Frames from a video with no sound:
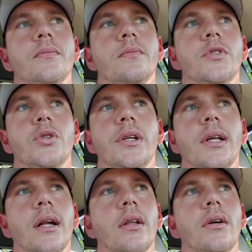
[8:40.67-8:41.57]
street
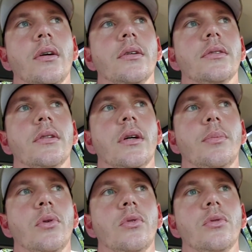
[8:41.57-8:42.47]
data logs,
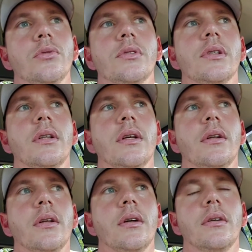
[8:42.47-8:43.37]
pulls, and
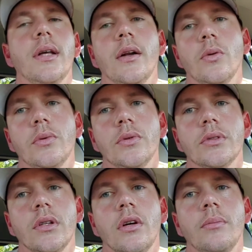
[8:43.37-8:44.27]
then dyno
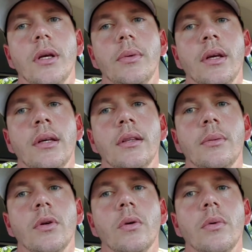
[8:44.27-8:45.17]
pulls, and maybe I can get
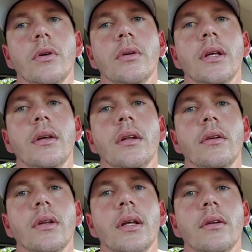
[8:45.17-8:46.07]
them to remote in
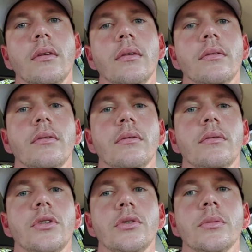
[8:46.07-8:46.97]
and
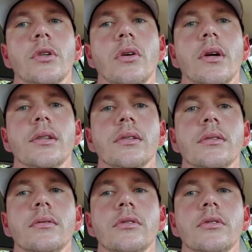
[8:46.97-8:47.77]
do some corrective